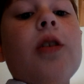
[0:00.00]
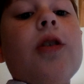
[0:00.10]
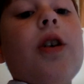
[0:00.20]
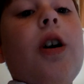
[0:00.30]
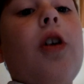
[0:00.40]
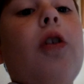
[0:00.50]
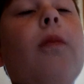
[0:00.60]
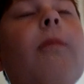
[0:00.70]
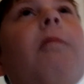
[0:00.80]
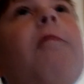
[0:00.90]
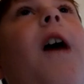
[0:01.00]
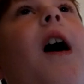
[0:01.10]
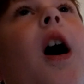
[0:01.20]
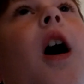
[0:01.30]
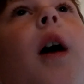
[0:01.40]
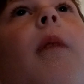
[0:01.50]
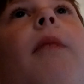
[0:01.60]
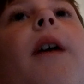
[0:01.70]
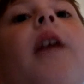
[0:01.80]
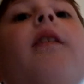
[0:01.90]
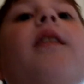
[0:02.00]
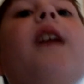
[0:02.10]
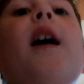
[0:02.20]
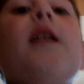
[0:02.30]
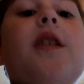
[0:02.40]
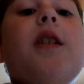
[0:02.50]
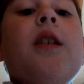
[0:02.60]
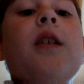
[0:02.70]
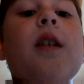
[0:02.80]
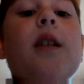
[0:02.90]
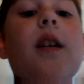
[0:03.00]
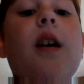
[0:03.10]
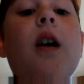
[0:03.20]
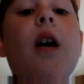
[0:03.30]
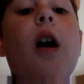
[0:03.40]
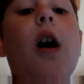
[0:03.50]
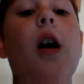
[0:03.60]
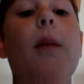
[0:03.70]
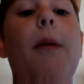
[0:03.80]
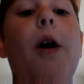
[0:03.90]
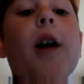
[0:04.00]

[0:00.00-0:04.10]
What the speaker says: So the internet part